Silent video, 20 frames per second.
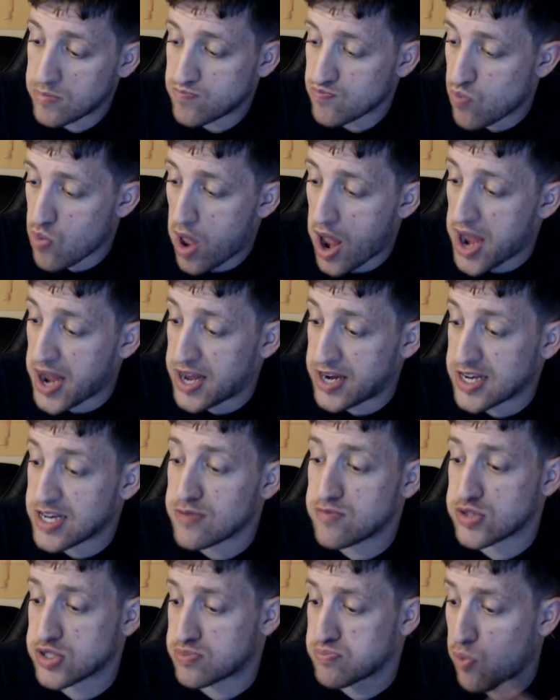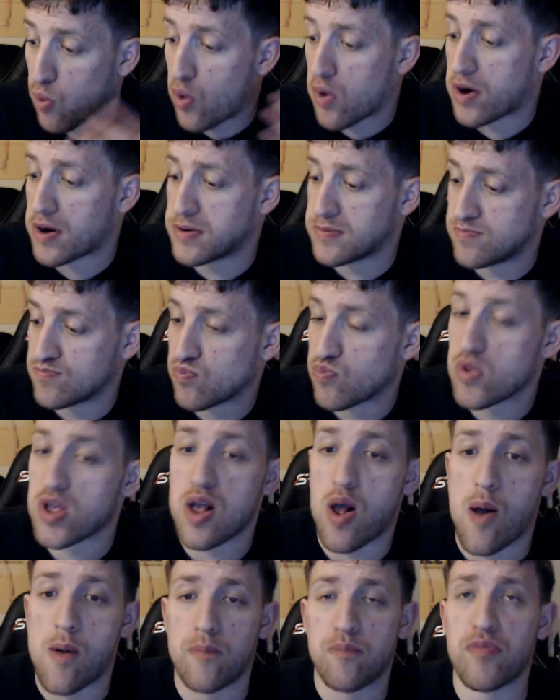And he was more,
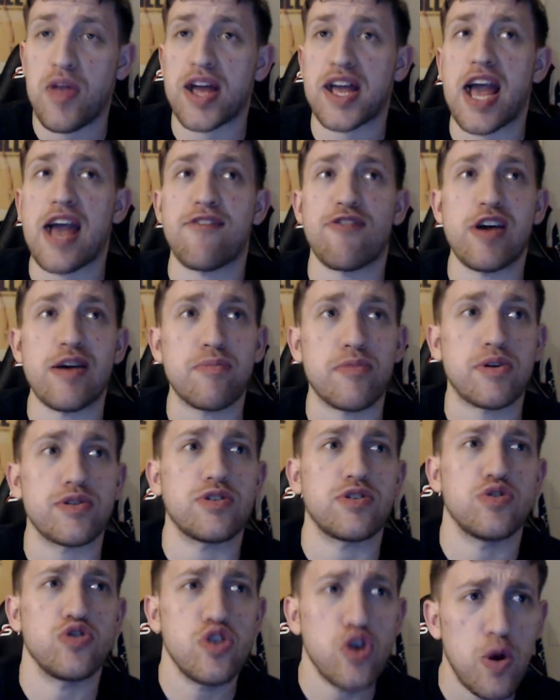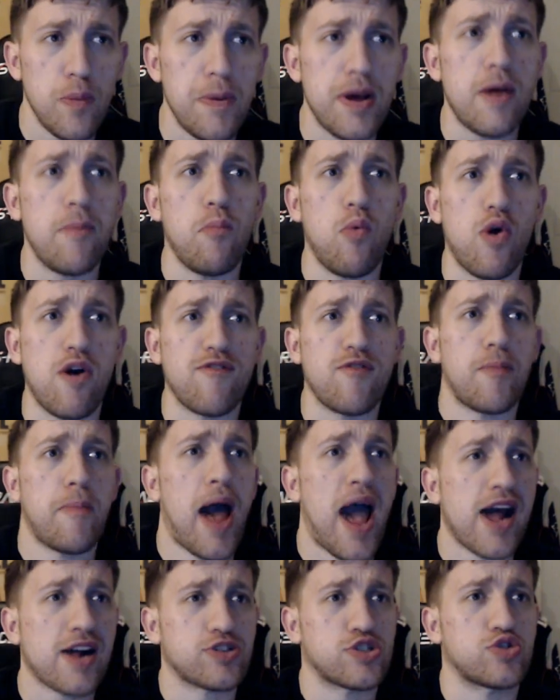they gave him a little bit more of a
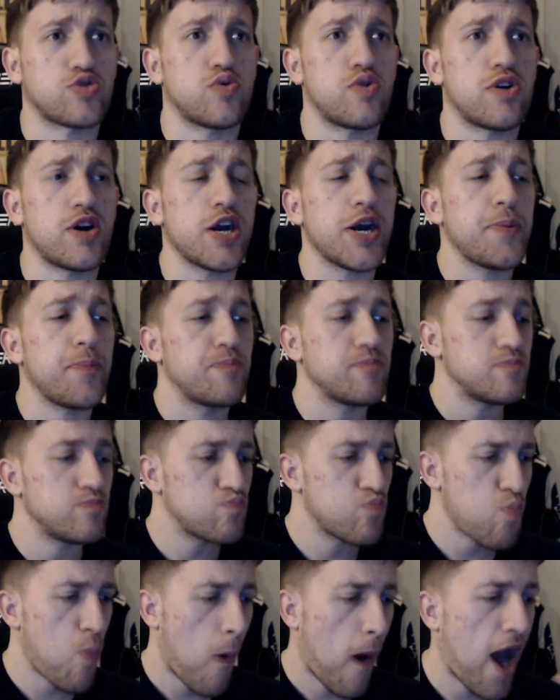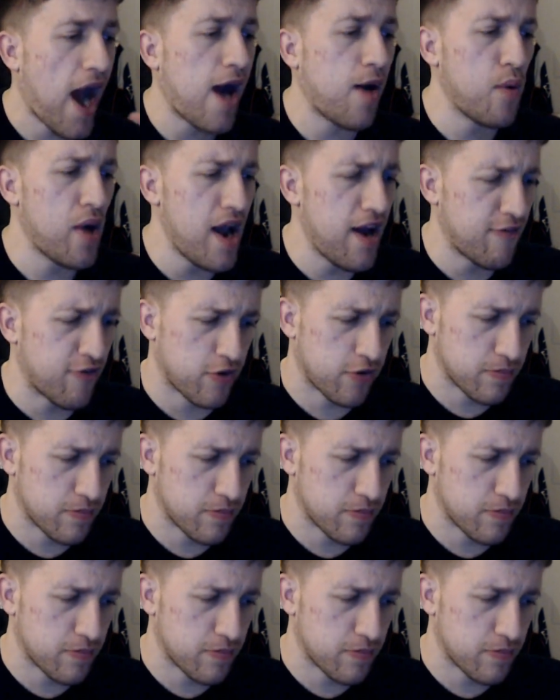backstory. However,